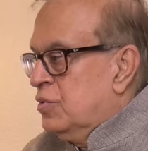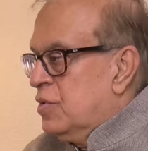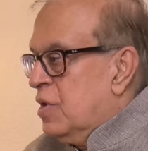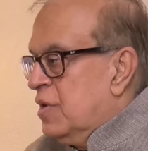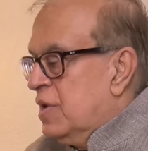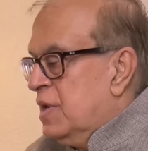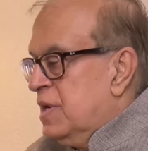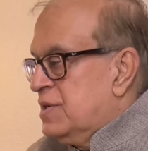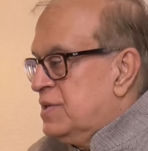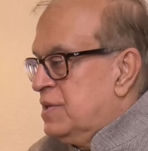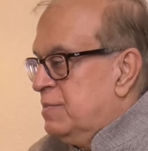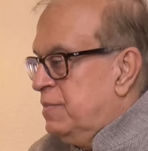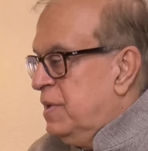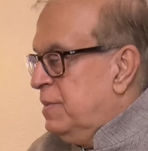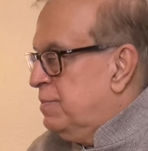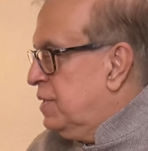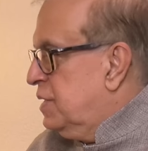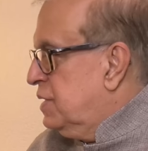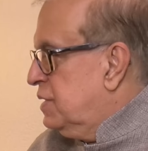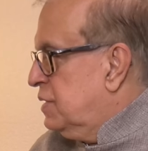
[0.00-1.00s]
Congress,
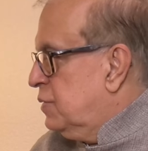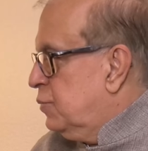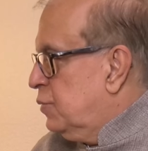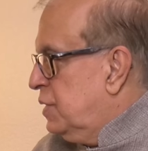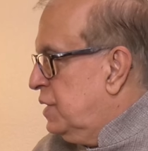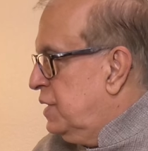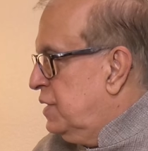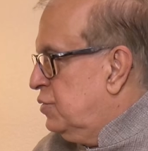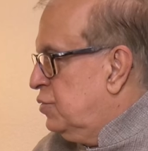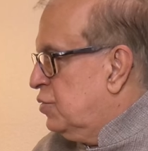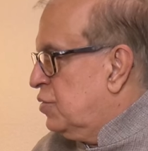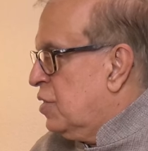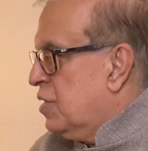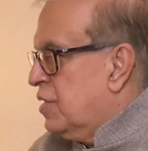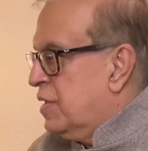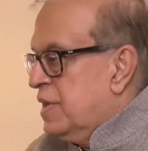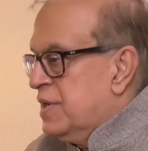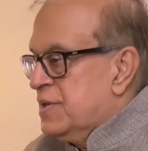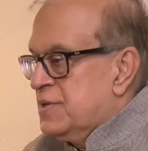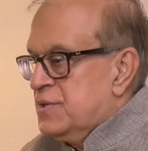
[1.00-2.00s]
people in the World Hindu
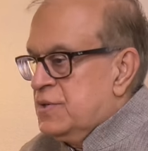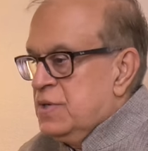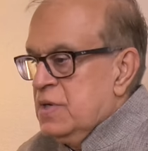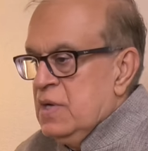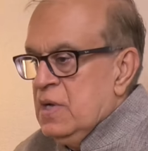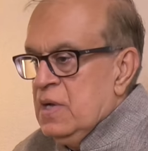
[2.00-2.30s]
Congress,